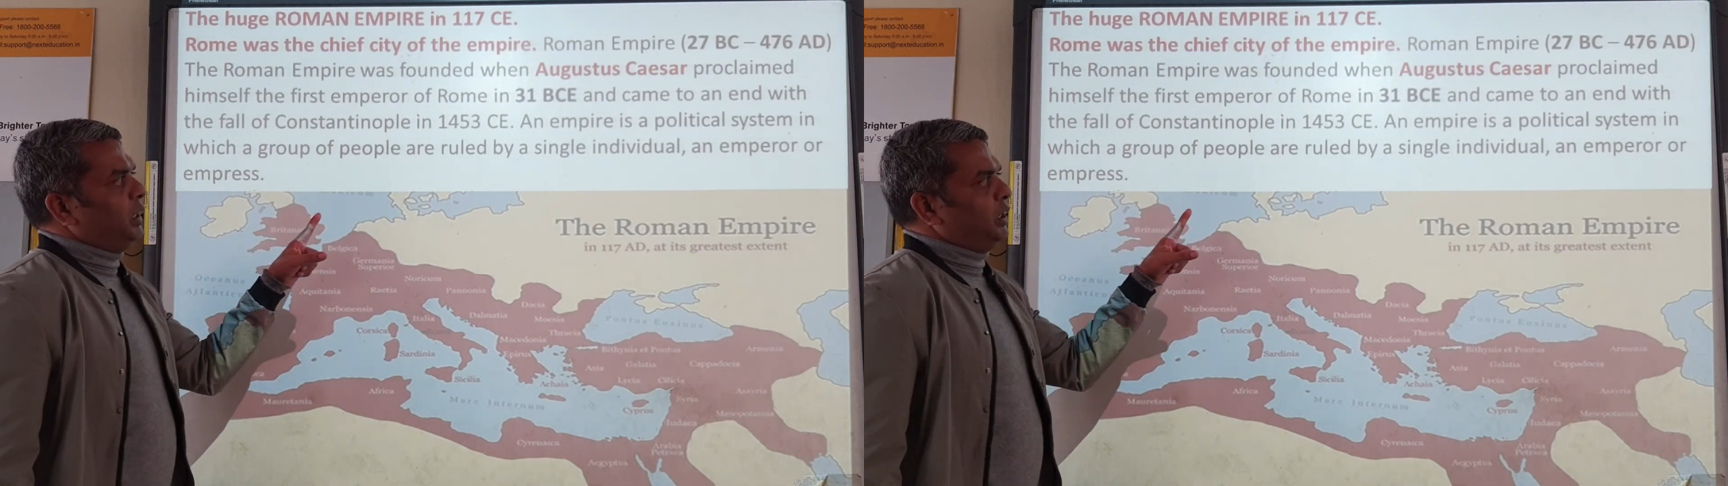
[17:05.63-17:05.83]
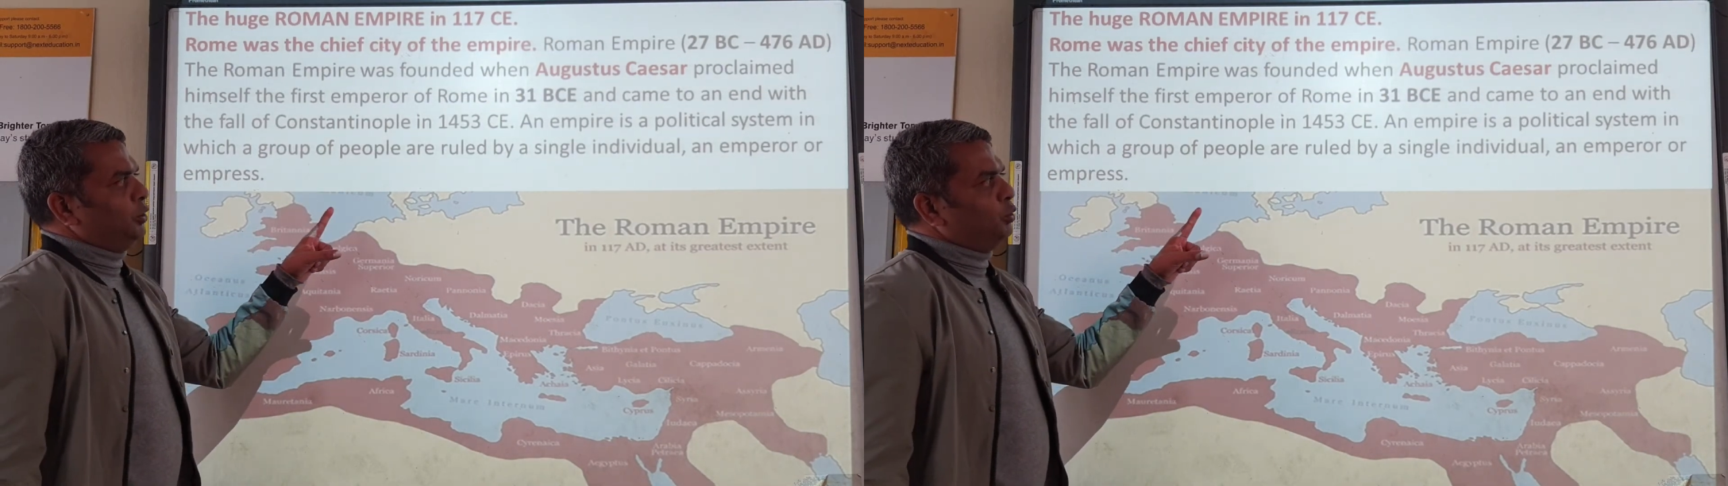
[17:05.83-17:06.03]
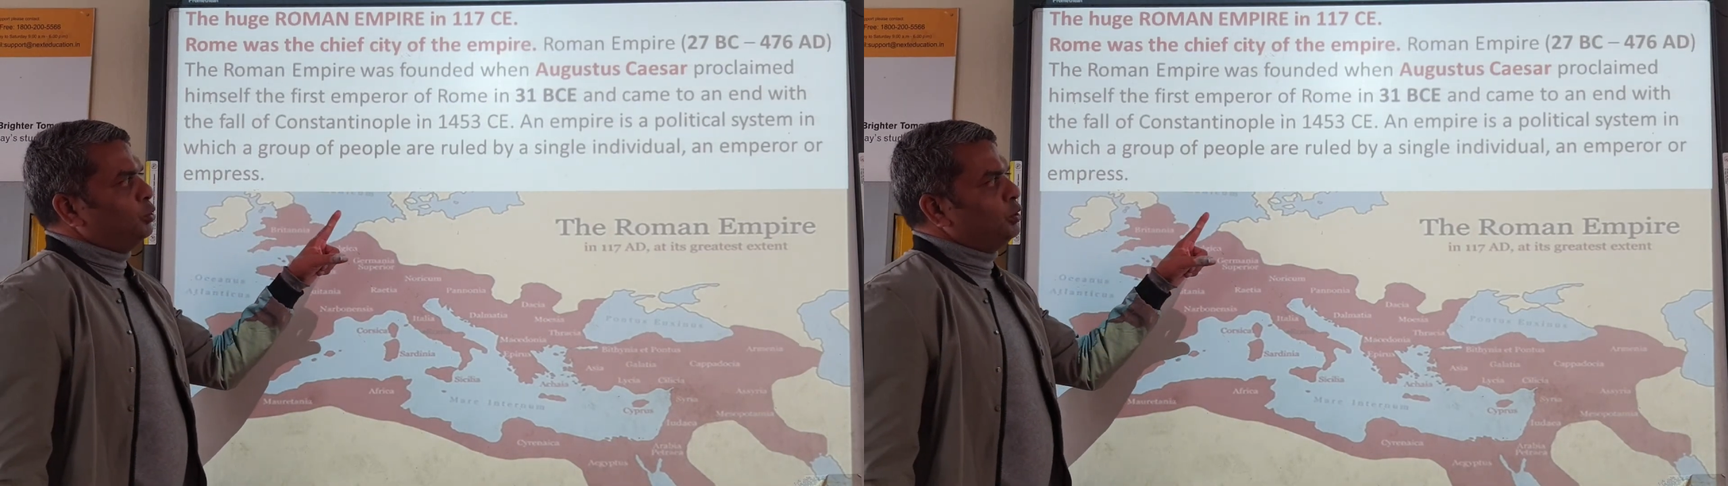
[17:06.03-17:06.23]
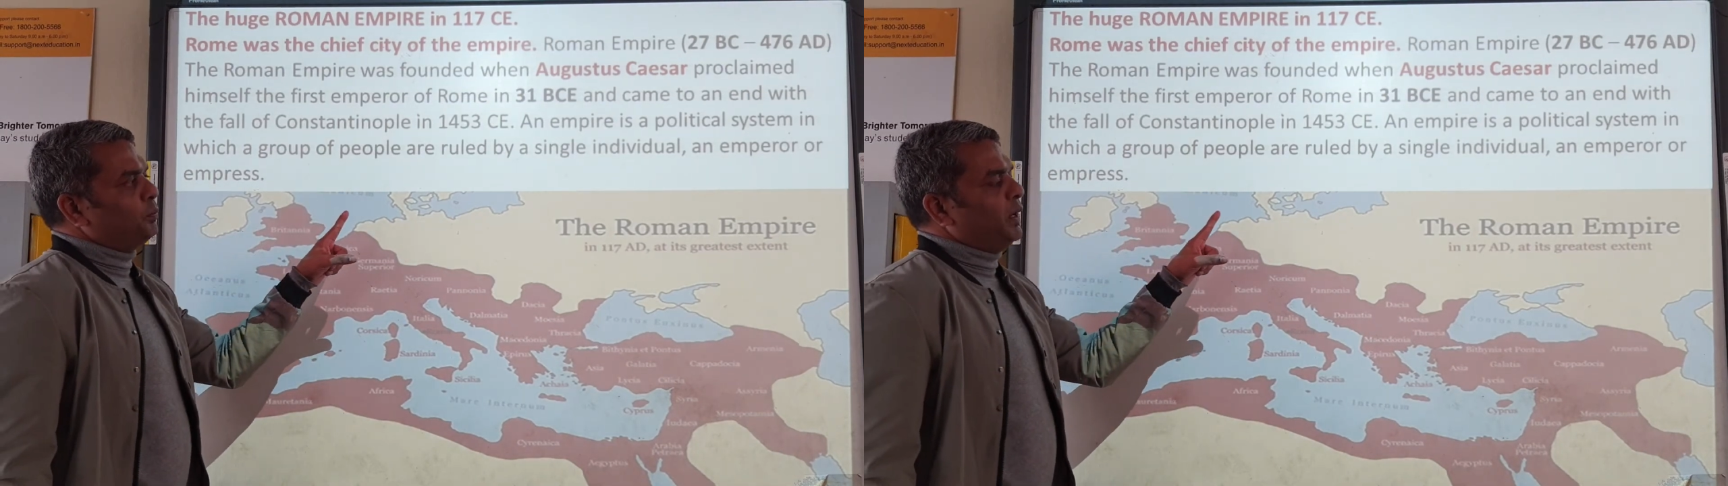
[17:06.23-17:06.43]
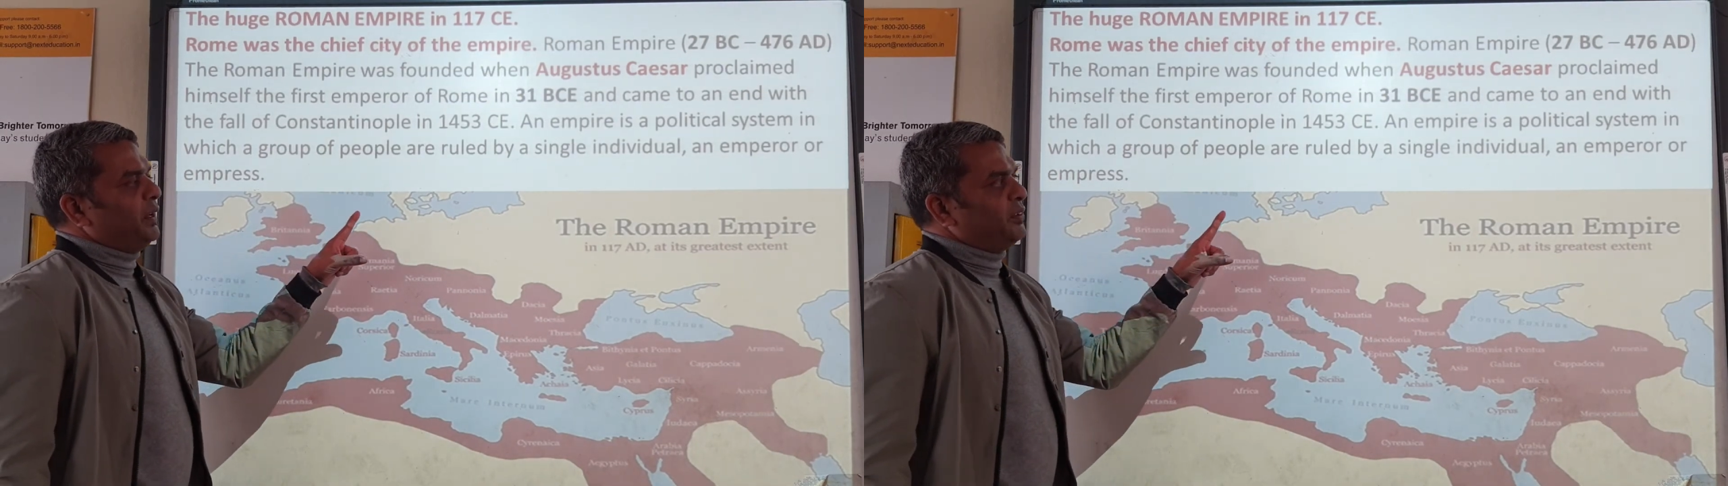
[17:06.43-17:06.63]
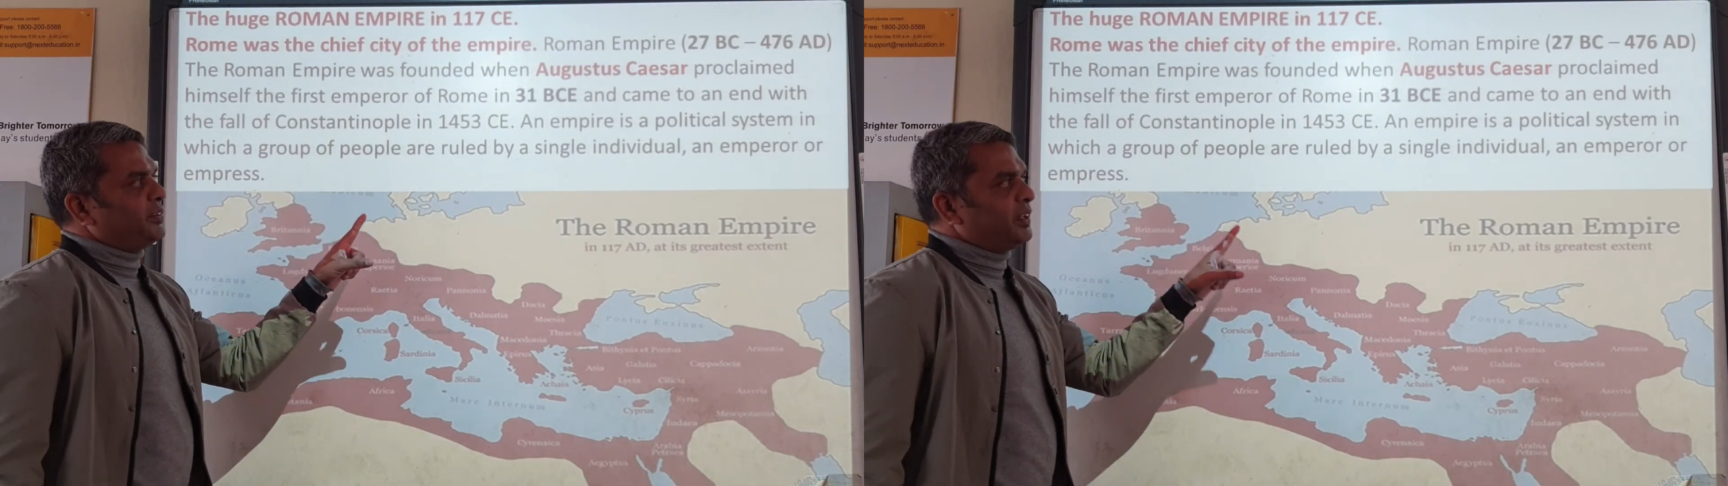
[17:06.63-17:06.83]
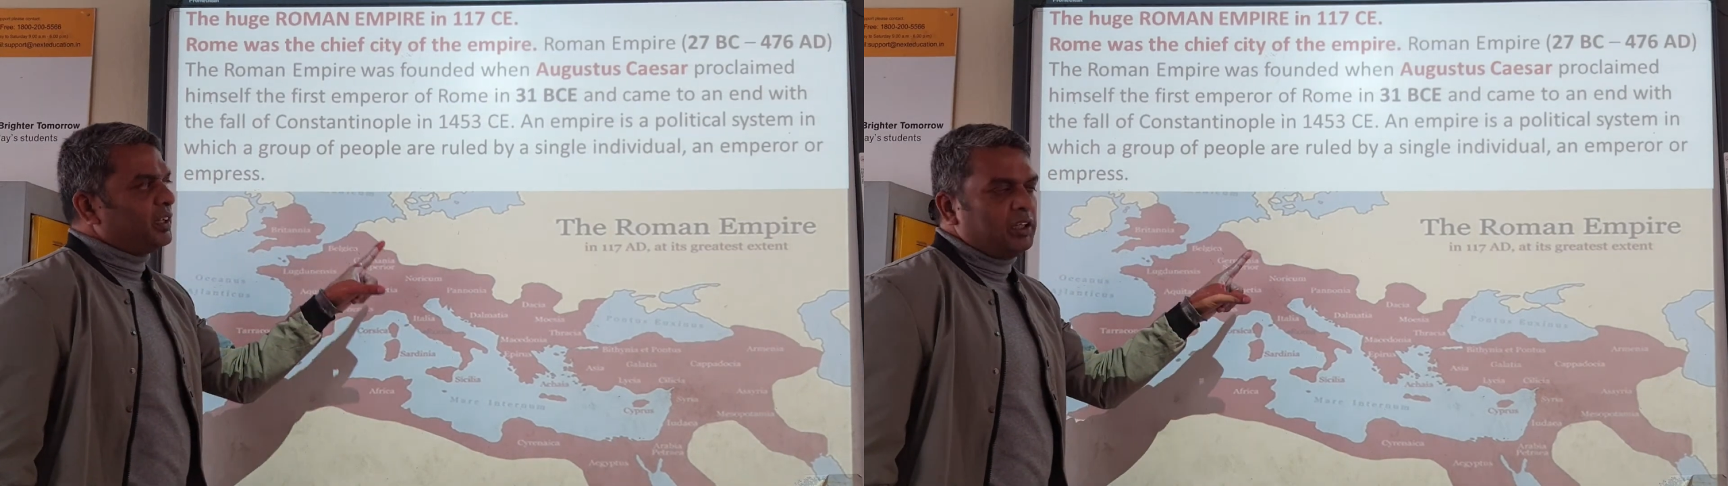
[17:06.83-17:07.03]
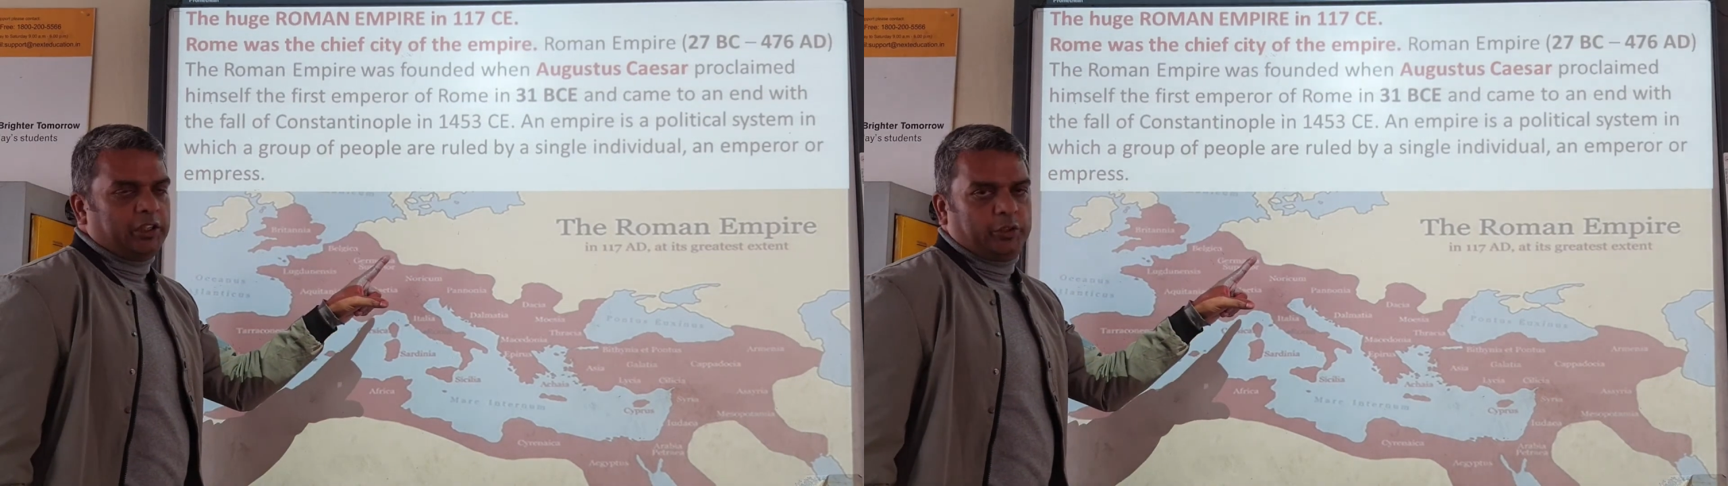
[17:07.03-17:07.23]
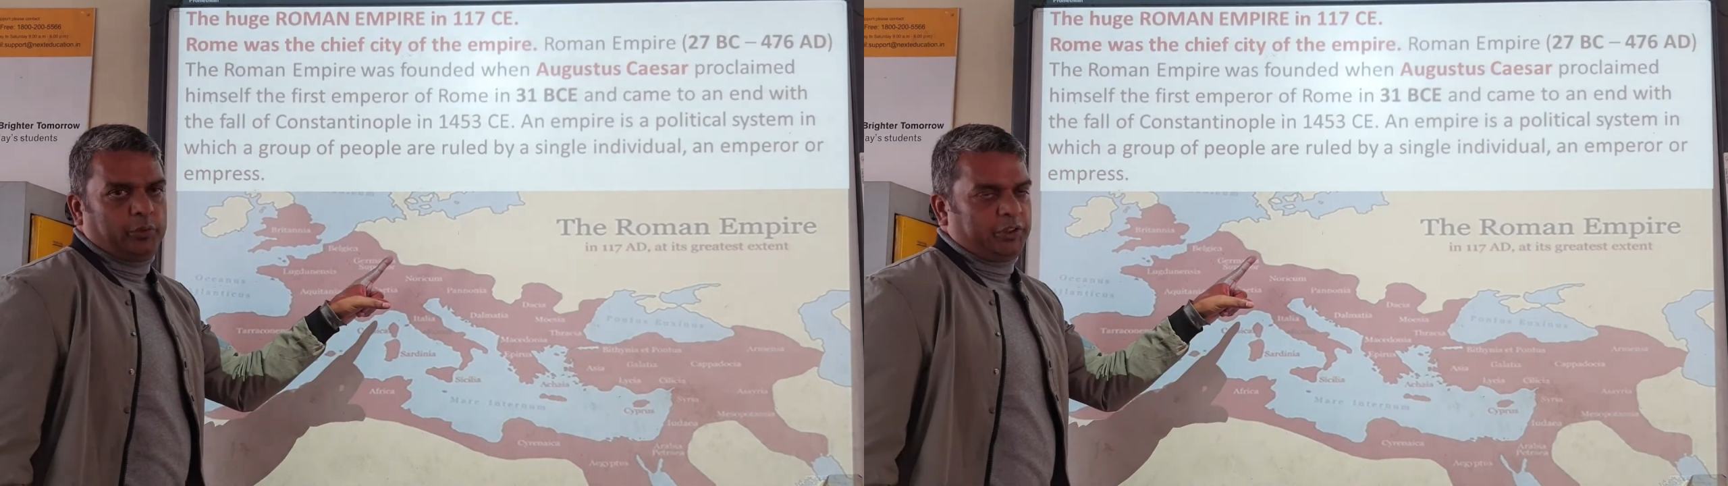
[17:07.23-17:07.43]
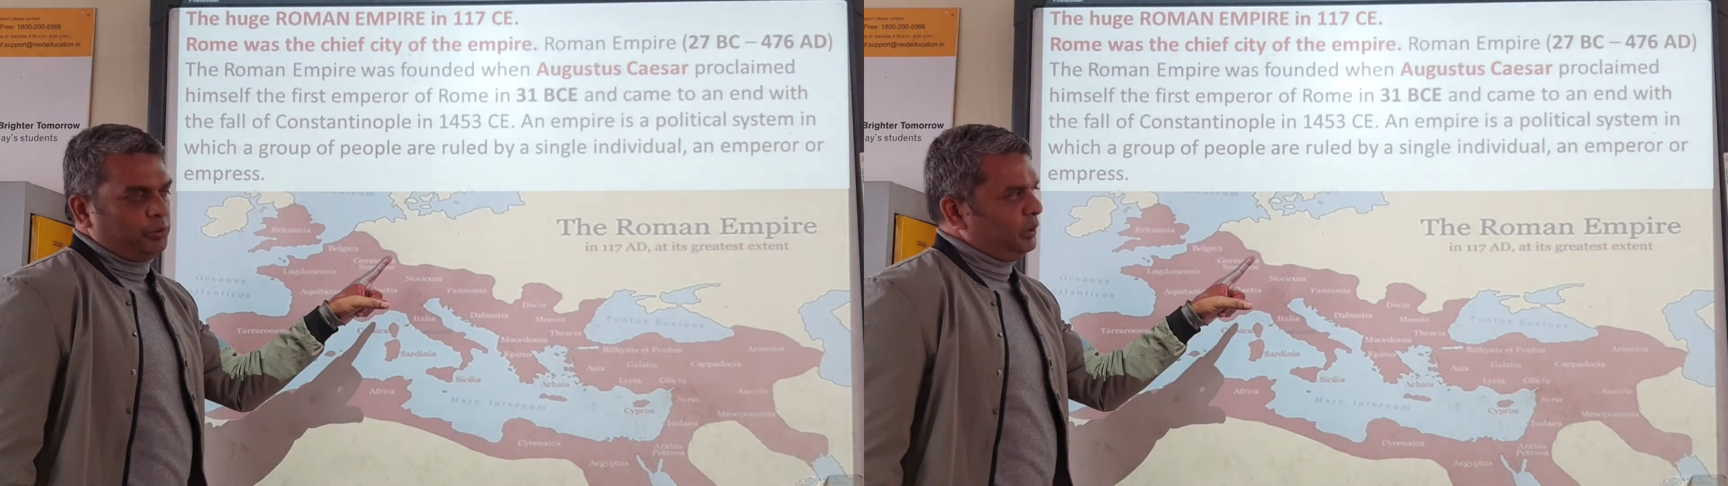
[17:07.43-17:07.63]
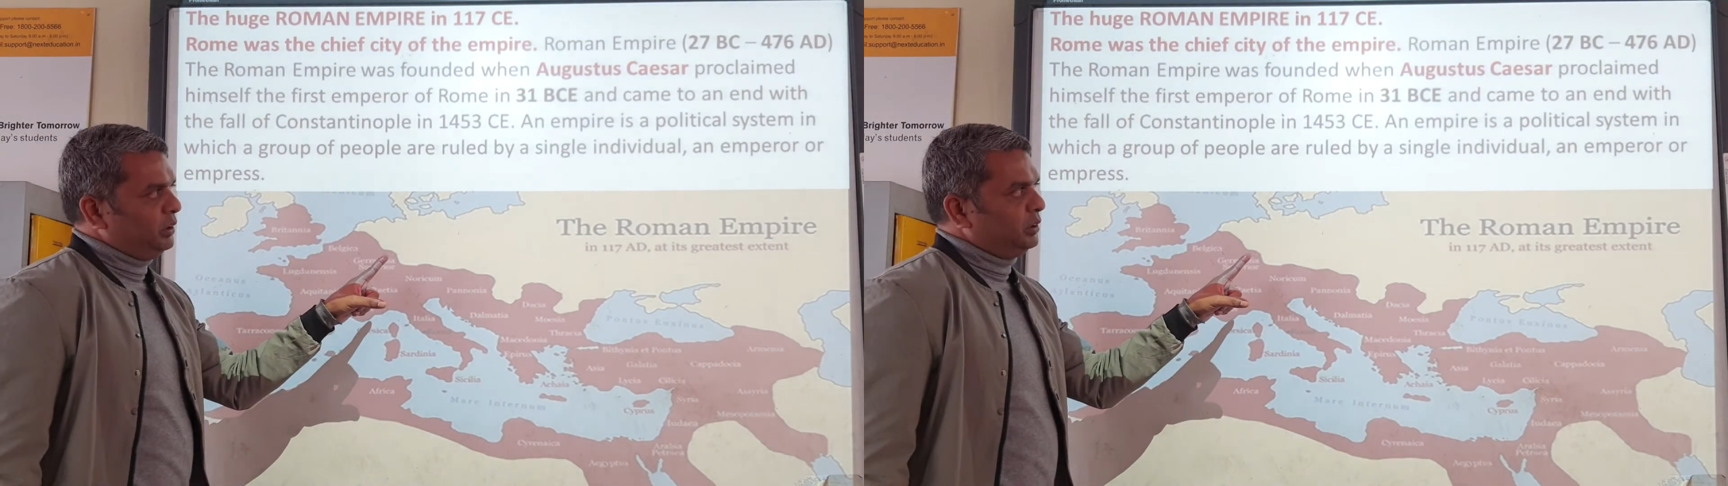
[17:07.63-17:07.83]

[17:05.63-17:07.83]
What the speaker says: are ruled by a single individual,